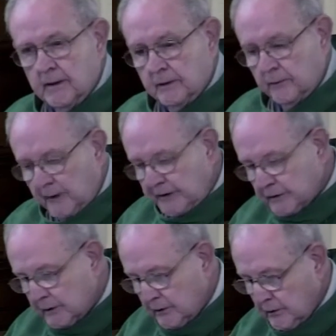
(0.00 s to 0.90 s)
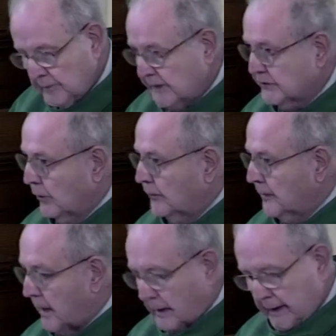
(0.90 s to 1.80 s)
We too must open
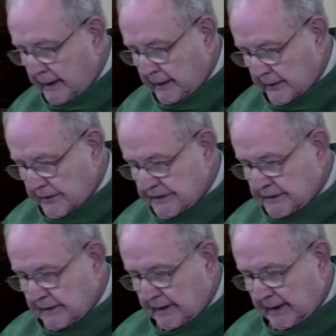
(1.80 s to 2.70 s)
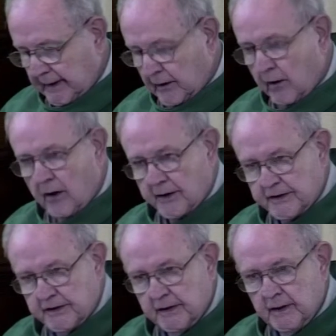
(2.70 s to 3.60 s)
our ears and hearts
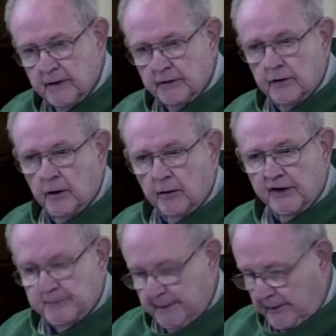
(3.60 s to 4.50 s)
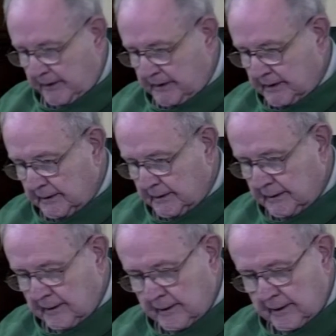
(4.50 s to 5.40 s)
to the Holy Spirit
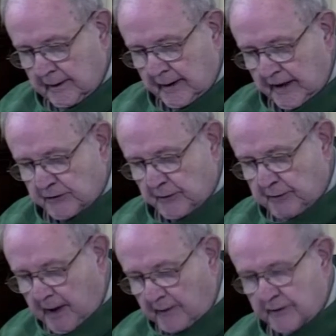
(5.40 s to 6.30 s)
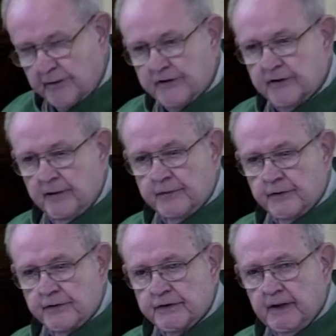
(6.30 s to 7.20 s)
as we ponder the
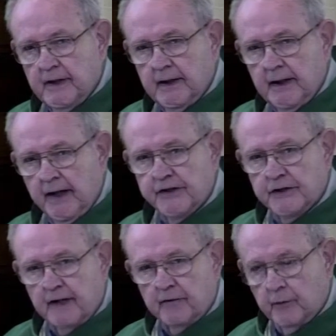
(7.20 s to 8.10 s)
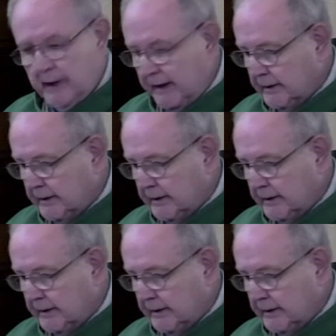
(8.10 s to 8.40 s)
Scriptures each and every week.